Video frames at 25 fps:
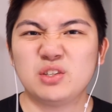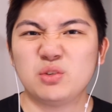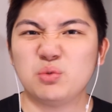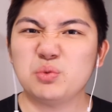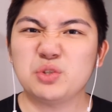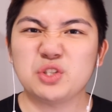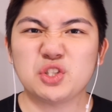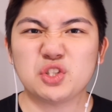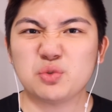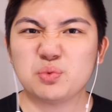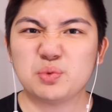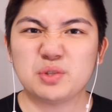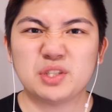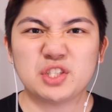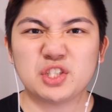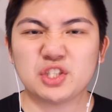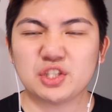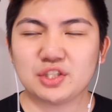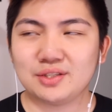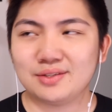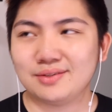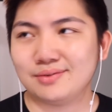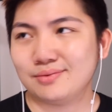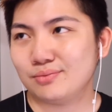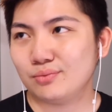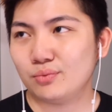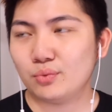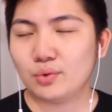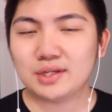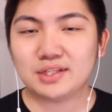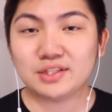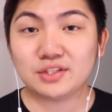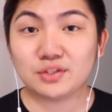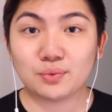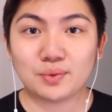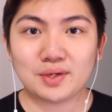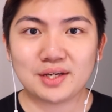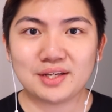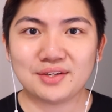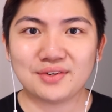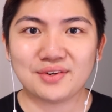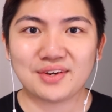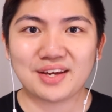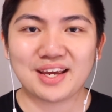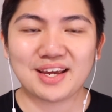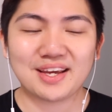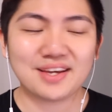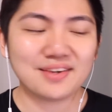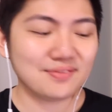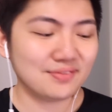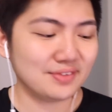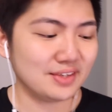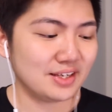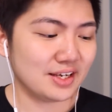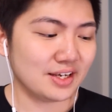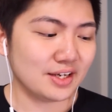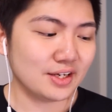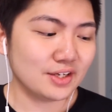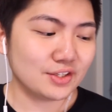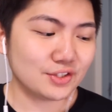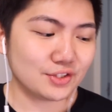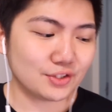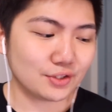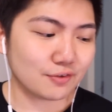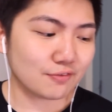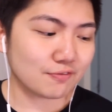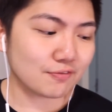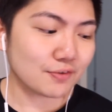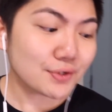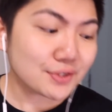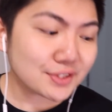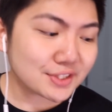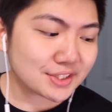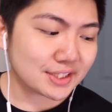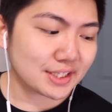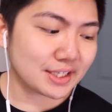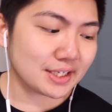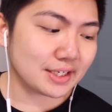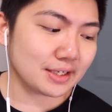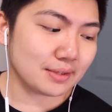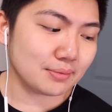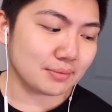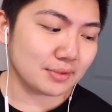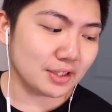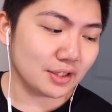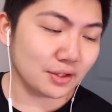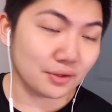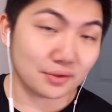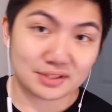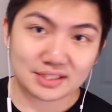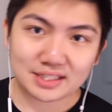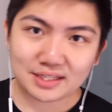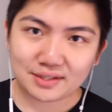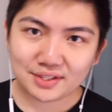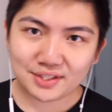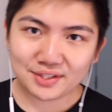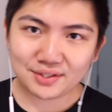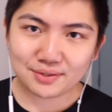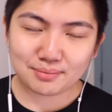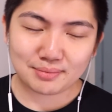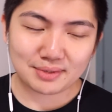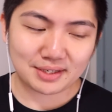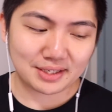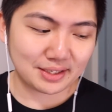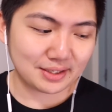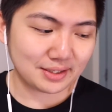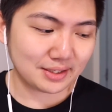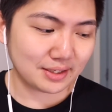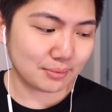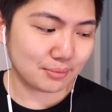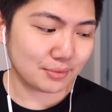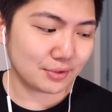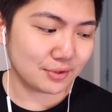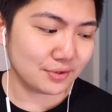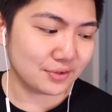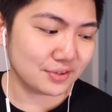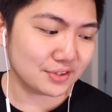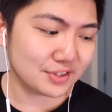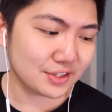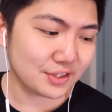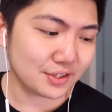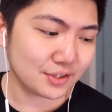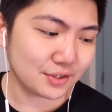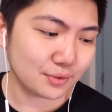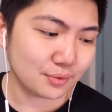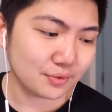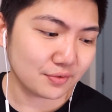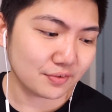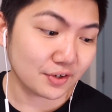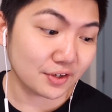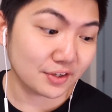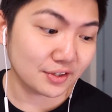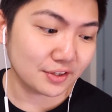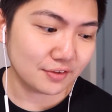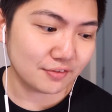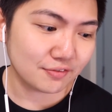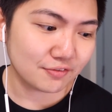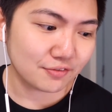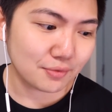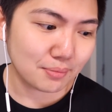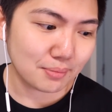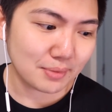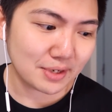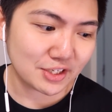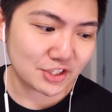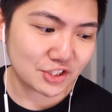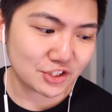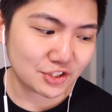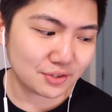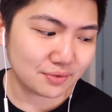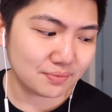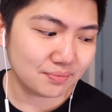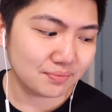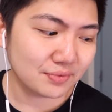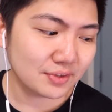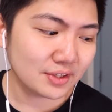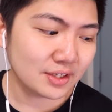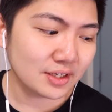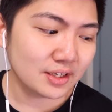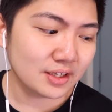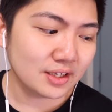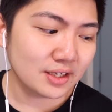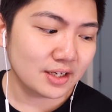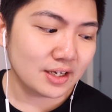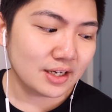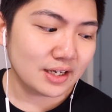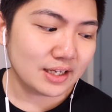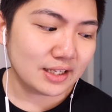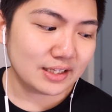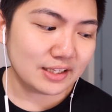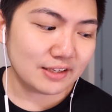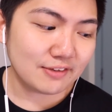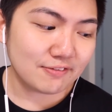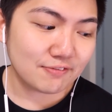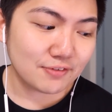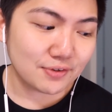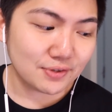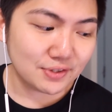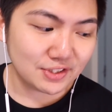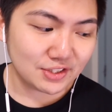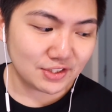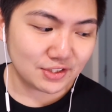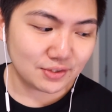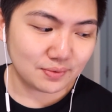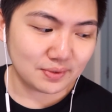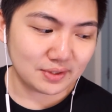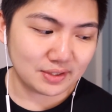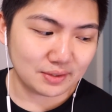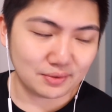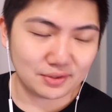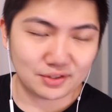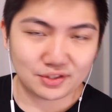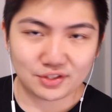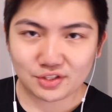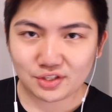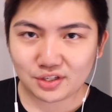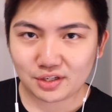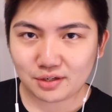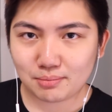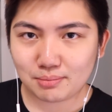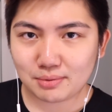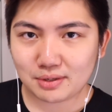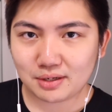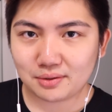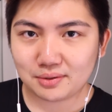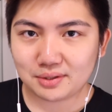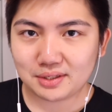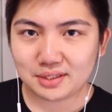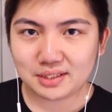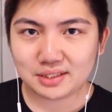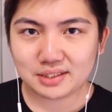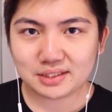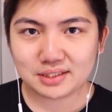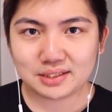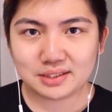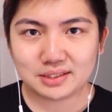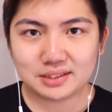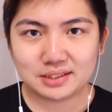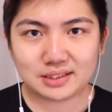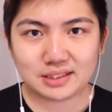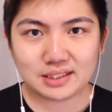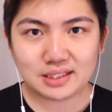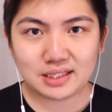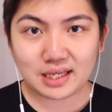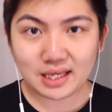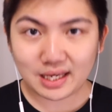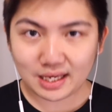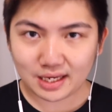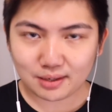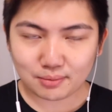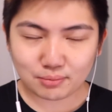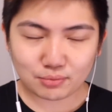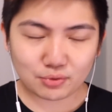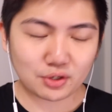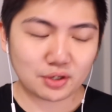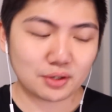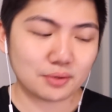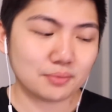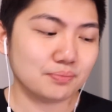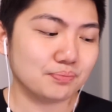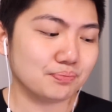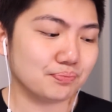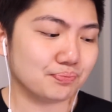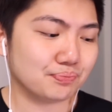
which and when's when, okay? So first thing, I'm gonna look down here, my computer's here with all the information. The first one I want to talk about is the camera.